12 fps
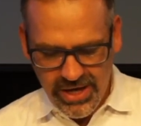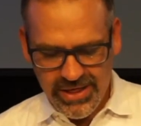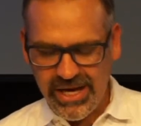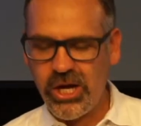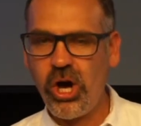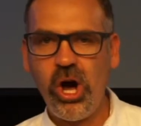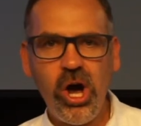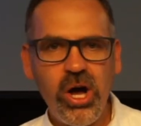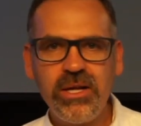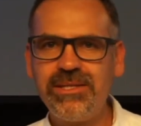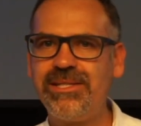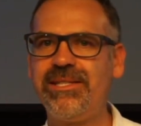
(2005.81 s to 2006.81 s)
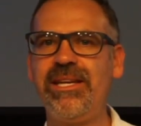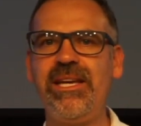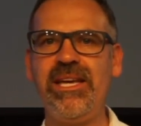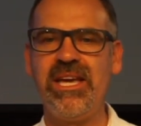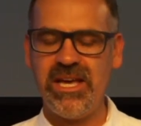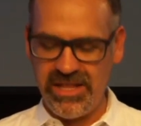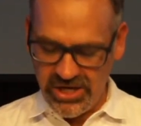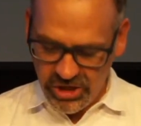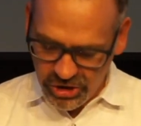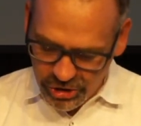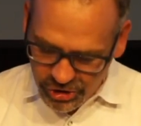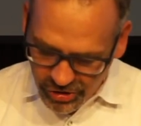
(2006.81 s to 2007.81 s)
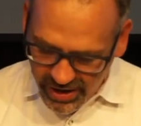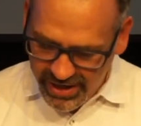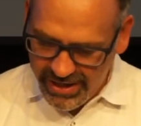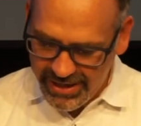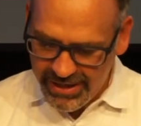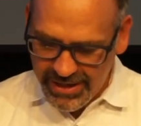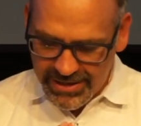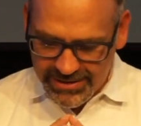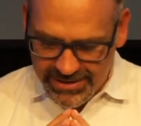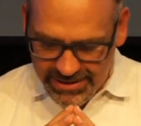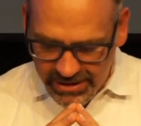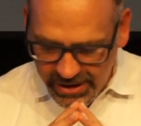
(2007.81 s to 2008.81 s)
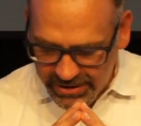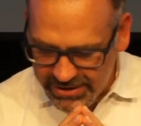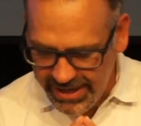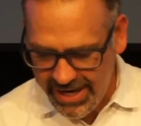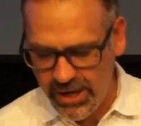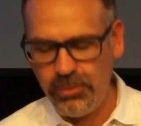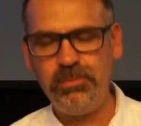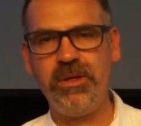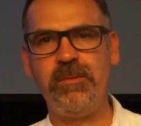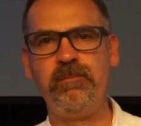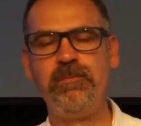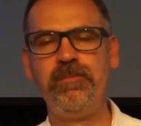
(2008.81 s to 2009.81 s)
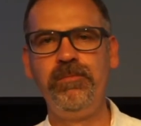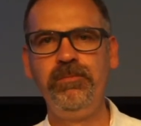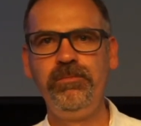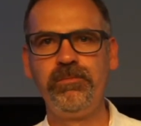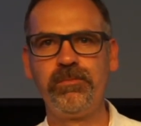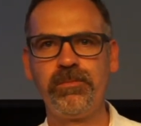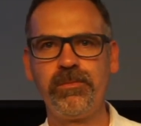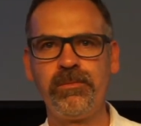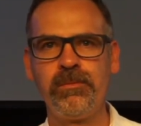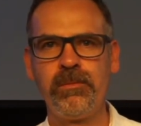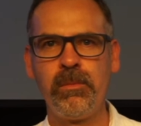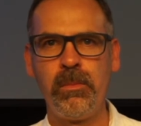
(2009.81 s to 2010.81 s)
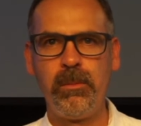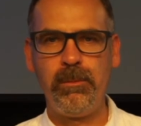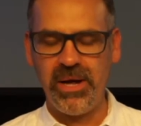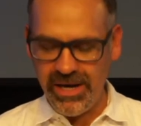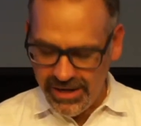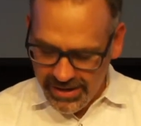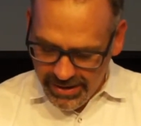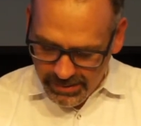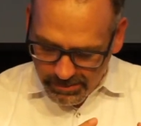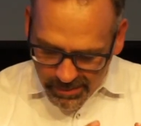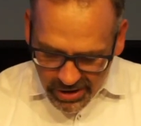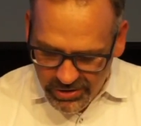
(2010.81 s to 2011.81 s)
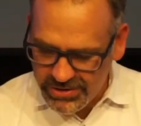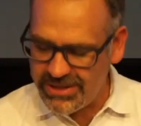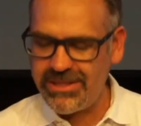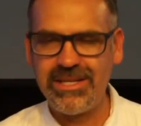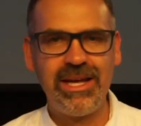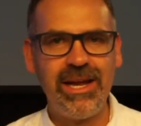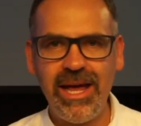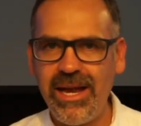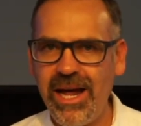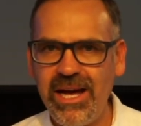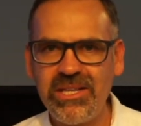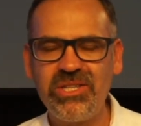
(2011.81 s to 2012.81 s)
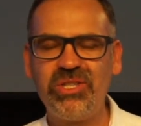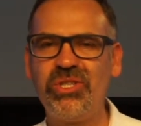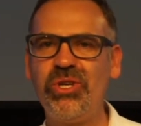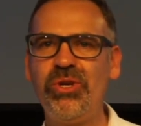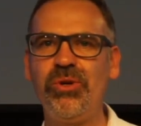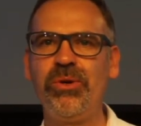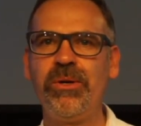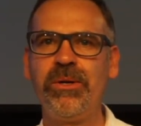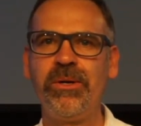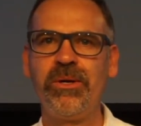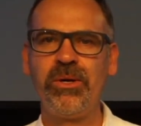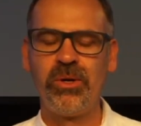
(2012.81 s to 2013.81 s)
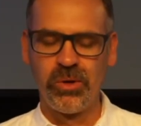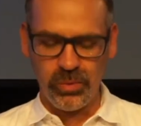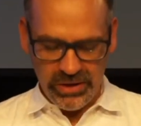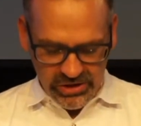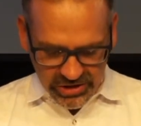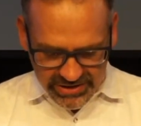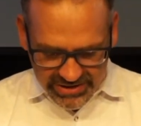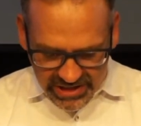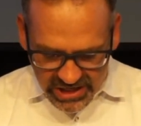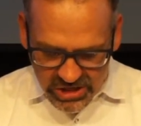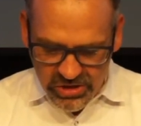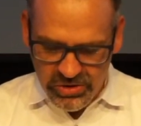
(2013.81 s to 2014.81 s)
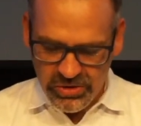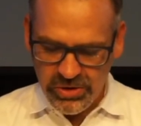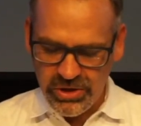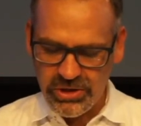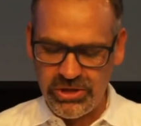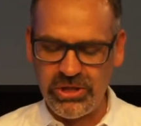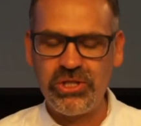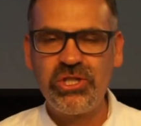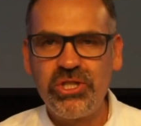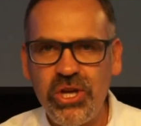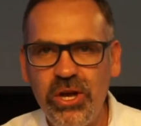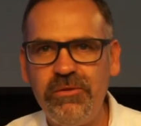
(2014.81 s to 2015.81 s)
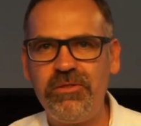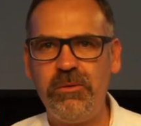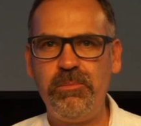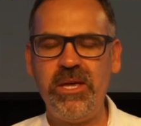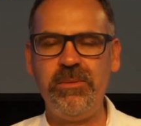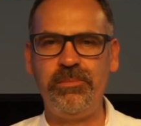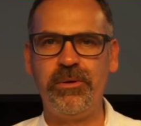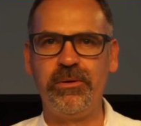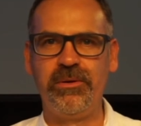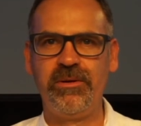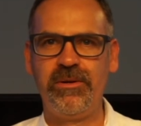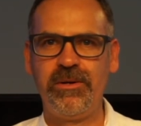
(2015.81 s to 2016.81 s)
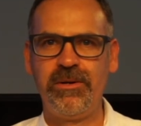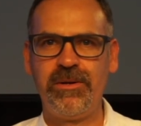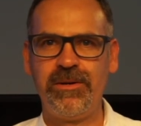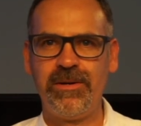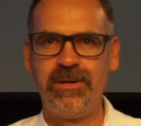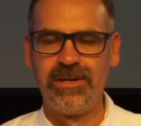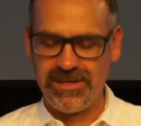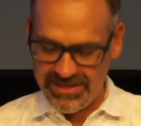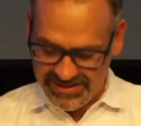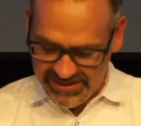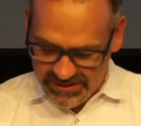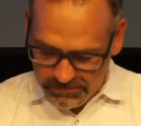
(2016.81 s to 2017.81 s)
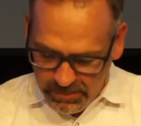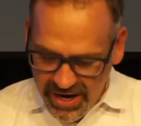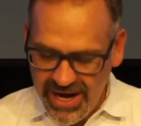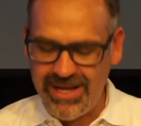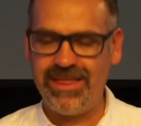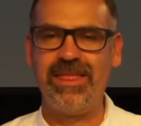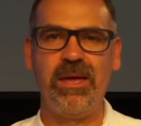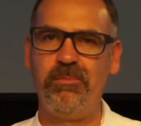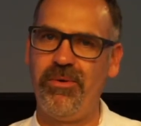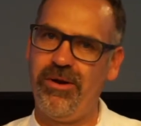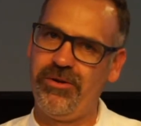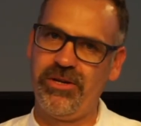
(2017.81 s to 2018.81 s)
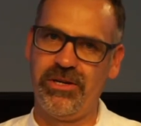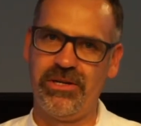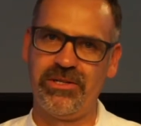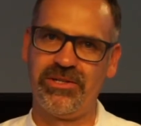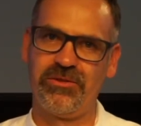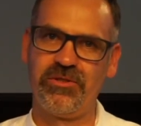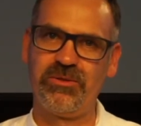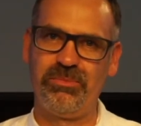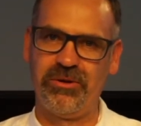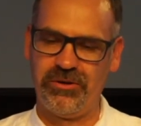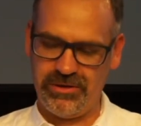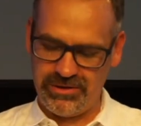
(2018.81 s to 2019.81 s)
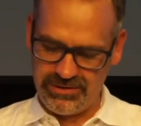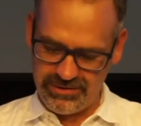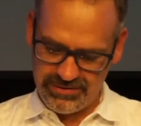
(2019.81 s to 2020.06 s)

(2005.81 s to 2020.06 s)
They can't see that you're trying to help them. But Moses and us too, we continue to serve the people despite their brokenness of spirit.